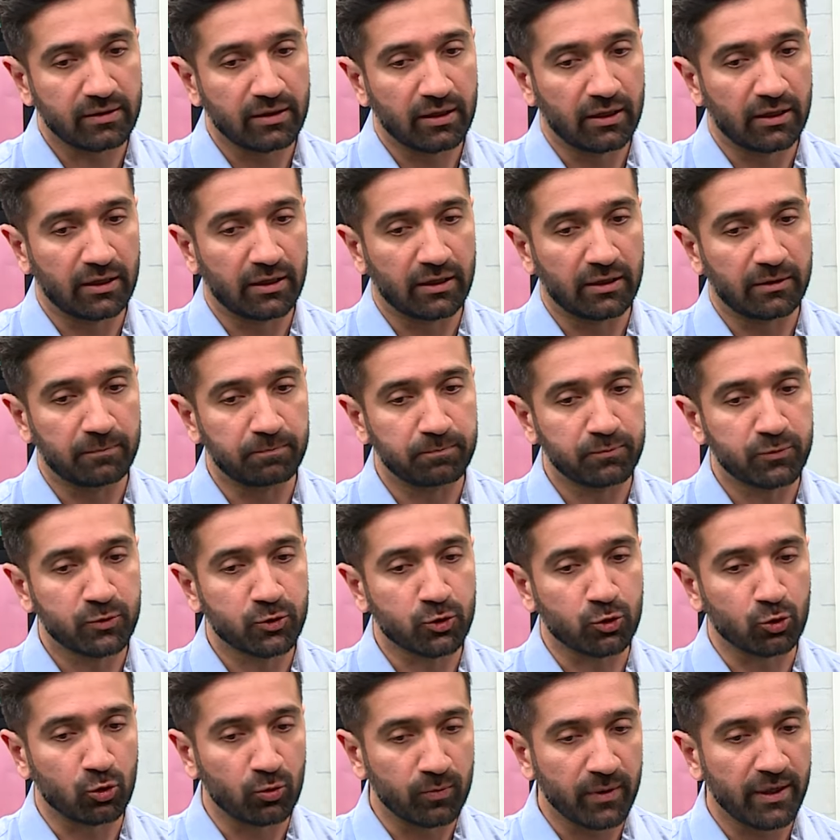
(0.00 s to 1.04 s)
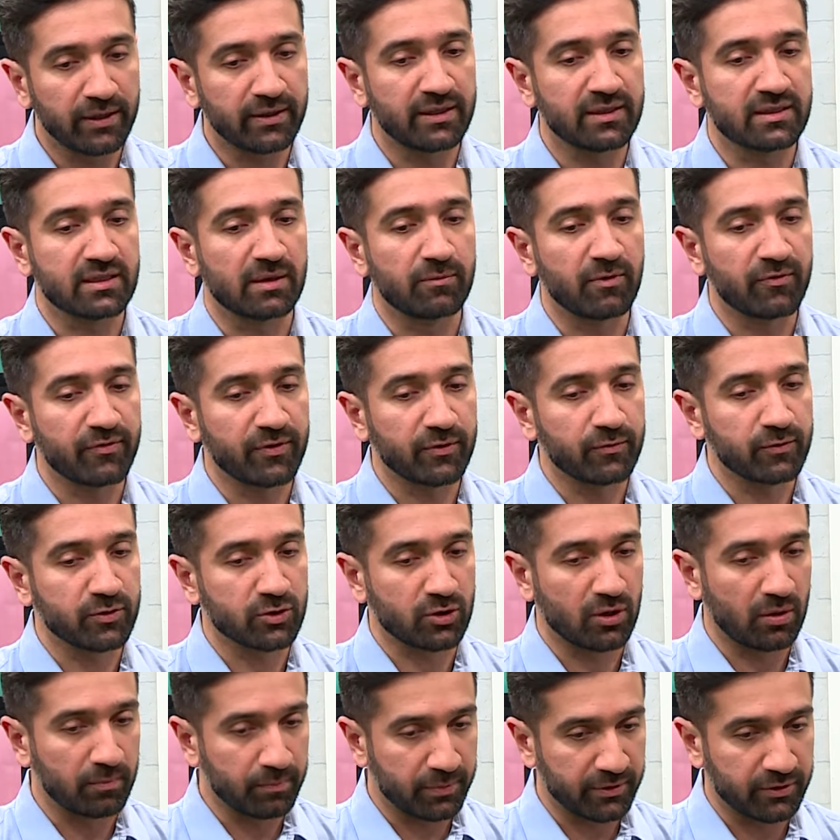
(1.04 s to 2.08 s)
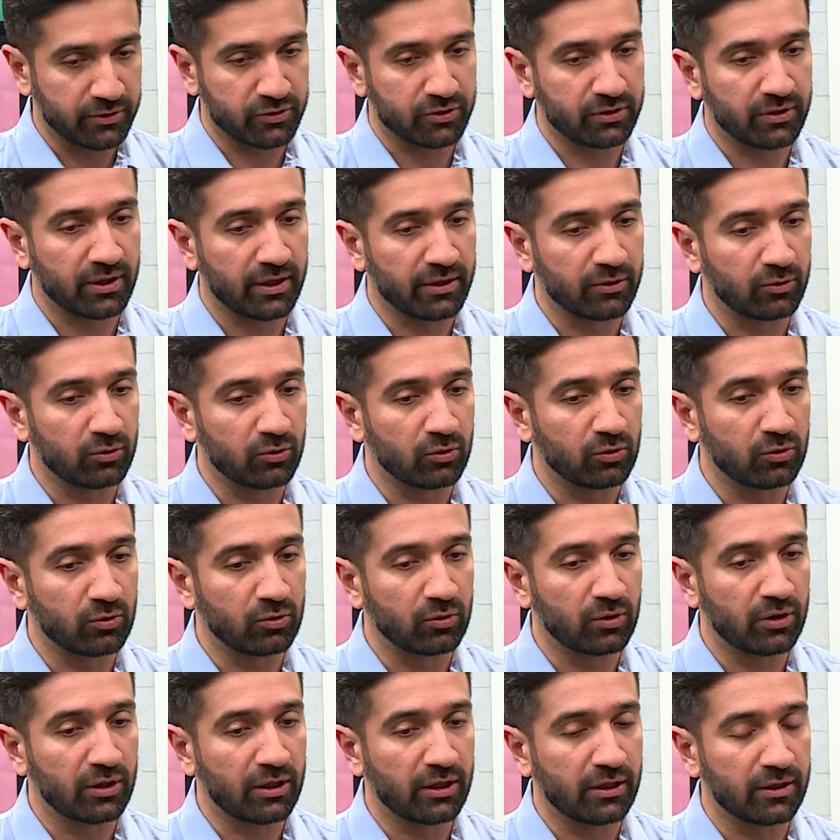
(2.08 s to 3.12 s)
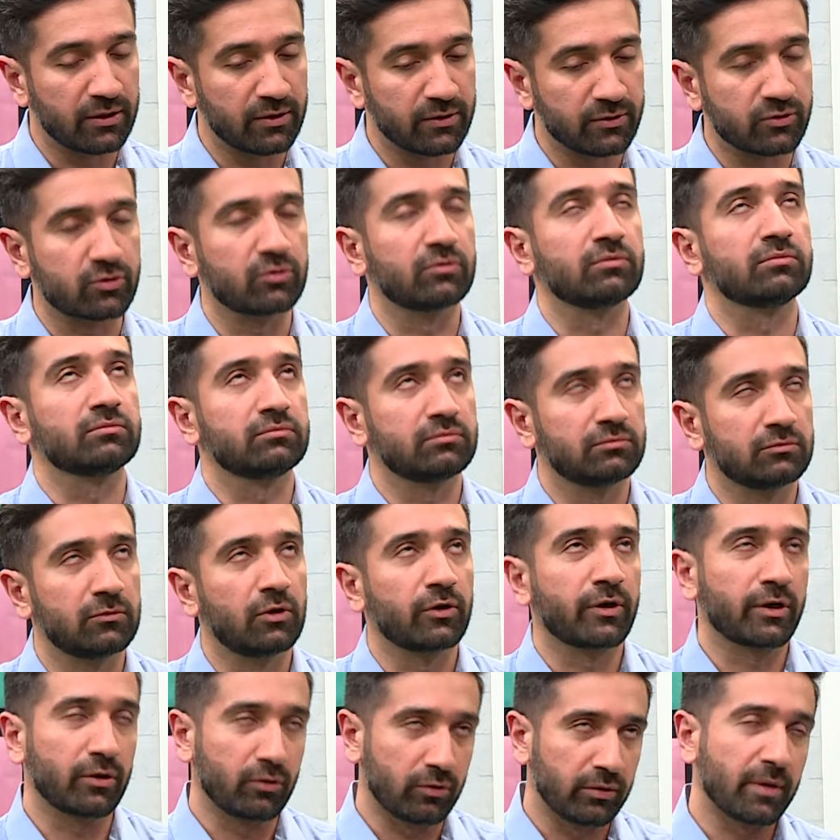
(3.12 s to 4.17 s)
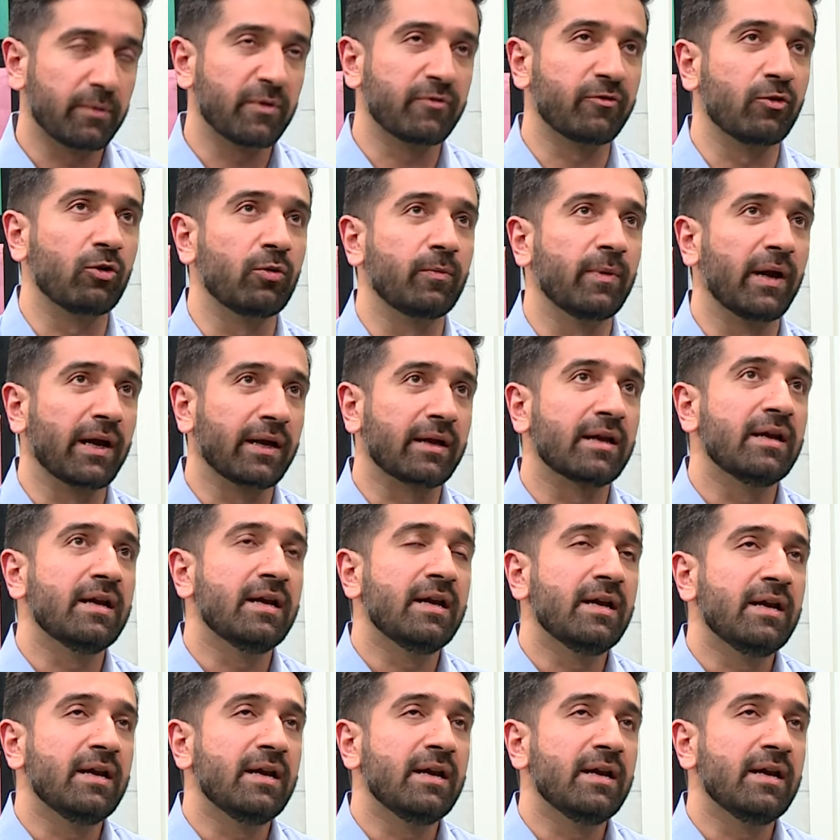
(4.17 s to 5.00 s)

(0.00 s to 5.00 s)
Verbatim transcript: Uh, I think some of it was competition. I know. Uh, so okay, no, let me fold back.